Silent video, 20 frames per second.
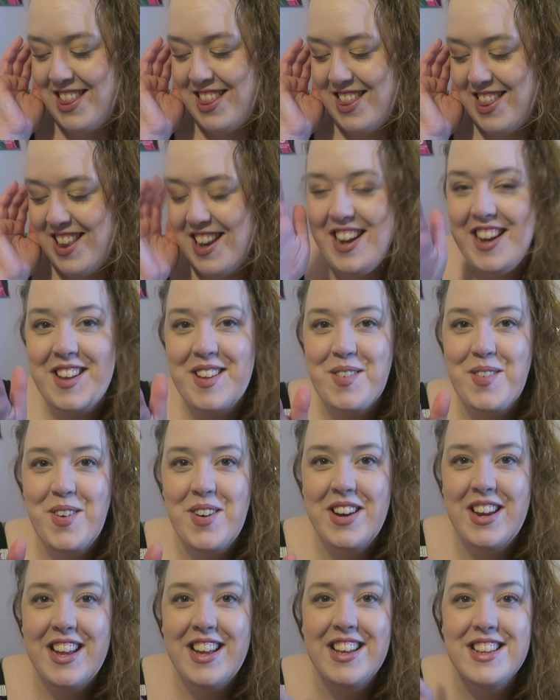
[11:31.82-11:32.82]
The next
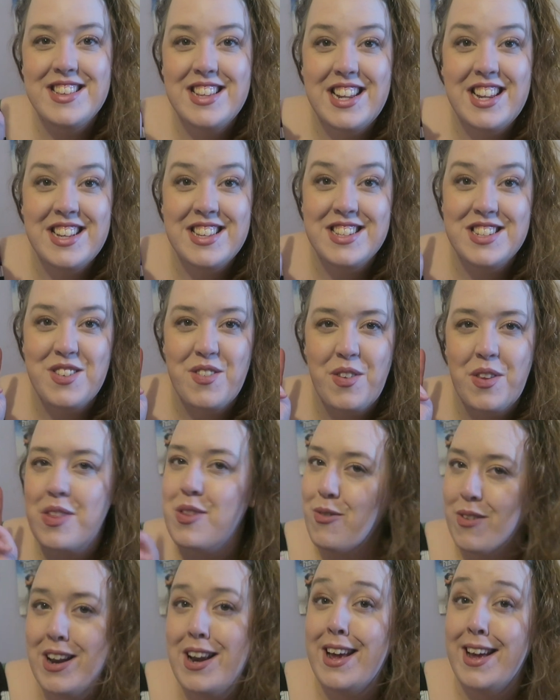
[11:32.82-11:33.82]
one is a list of
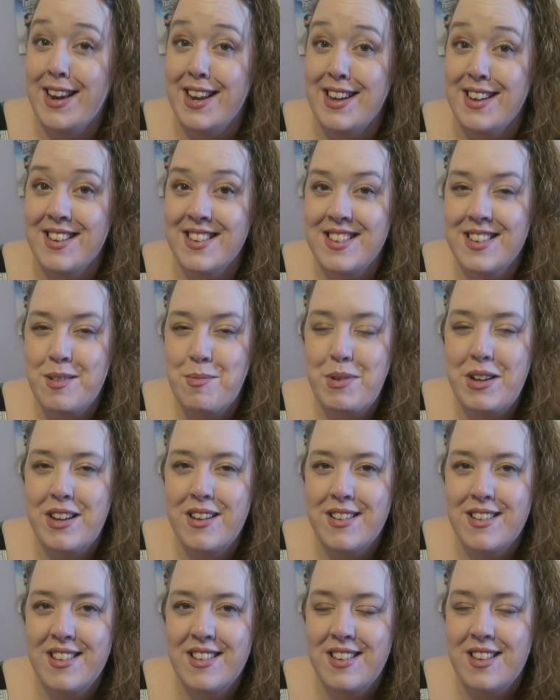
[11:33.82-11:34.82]
3 ladies,
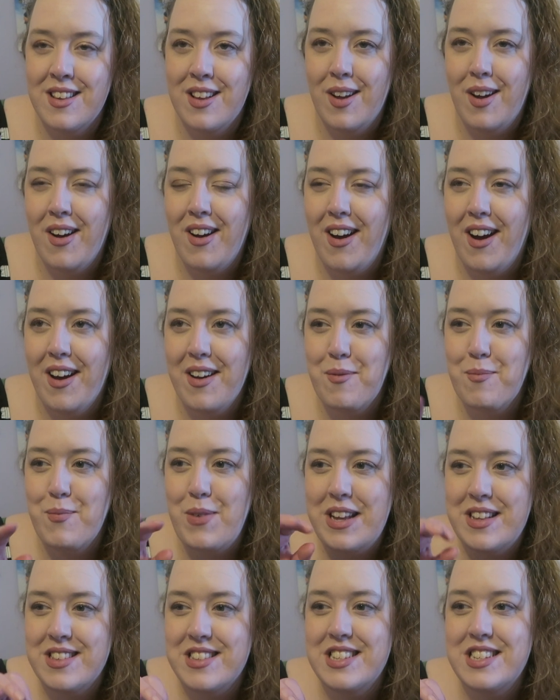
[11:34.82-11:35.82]
because I've
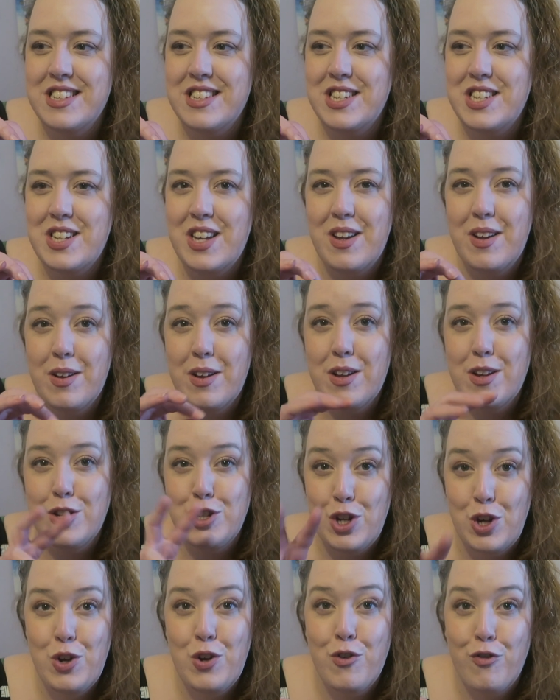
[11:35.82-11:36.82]
messaged
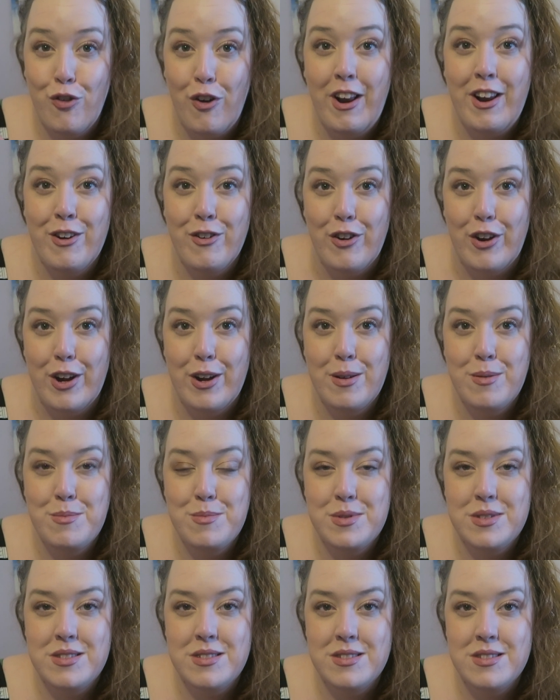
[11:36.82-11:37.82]
2 friend
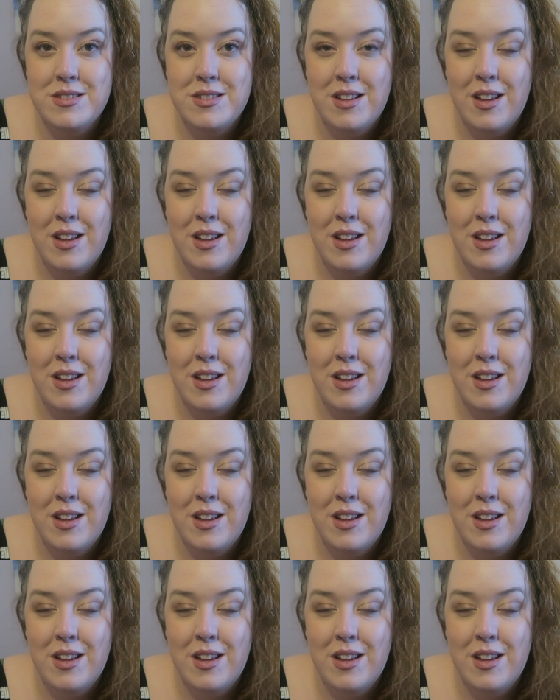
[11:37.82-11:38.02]
groups,